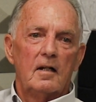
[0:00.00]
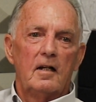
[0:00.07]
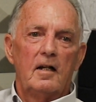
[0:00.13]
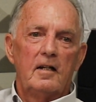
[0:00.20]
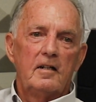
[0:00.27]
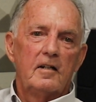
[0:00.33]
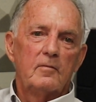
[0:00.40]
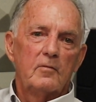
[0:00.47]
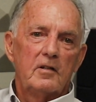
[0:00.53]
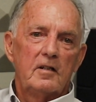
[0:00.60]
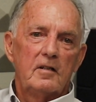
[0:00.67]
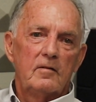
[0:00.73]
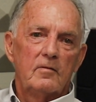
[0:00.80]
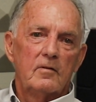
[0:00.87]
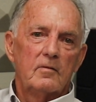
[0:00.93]
And then
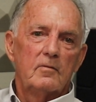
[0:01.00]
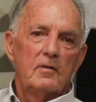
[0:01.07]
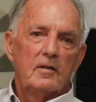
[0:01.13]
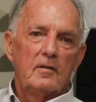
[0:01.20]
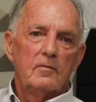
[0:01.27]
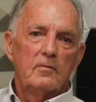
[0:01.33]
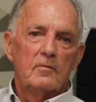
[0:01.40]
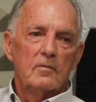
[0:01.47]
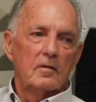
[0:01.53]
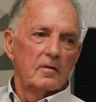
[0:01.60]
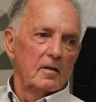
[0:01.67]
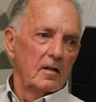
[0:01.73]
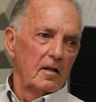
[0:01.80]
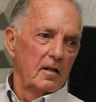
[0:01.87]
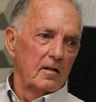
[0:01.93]
we
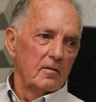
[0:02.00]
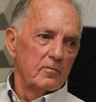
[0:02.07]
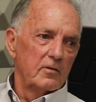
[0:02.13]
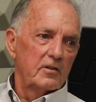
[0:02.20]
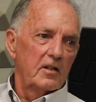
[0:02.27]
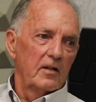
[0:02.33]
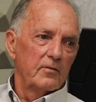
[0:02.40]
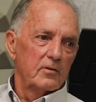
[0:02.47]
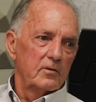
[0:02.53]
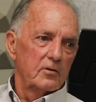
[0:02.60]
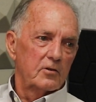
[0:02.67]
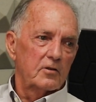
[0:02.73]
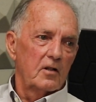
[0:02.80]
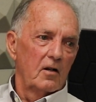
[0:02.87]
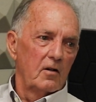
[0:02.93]
recovered the
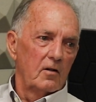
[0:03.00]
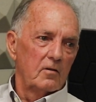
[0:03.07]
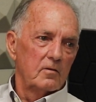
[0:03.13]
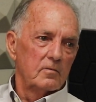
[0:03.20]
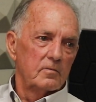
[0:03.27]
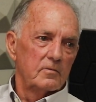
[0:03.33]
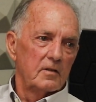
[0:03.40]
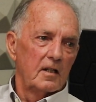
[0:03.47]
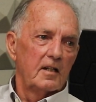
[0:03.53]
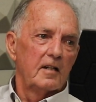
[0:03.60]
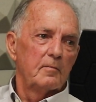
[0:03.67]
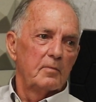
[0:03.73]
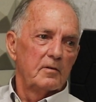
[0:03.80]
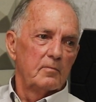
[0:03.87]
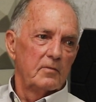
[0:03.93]
skull that
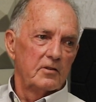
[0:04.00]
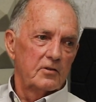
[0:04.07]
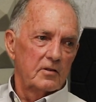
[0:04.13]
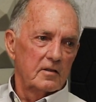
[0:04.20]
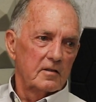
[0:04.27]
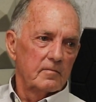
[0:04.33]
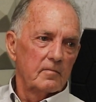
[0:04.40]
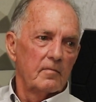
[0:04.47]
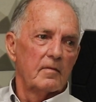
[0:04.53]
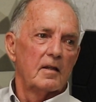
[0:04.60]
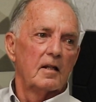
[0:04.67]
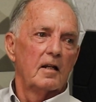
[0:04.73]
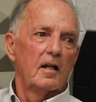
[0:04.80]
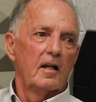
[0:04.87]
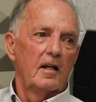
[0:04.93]
had been missing,
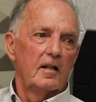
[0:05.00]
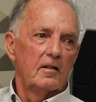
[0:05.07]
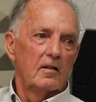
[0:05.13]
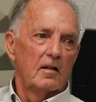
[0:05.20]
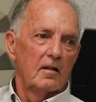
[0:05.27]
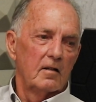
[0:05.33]
and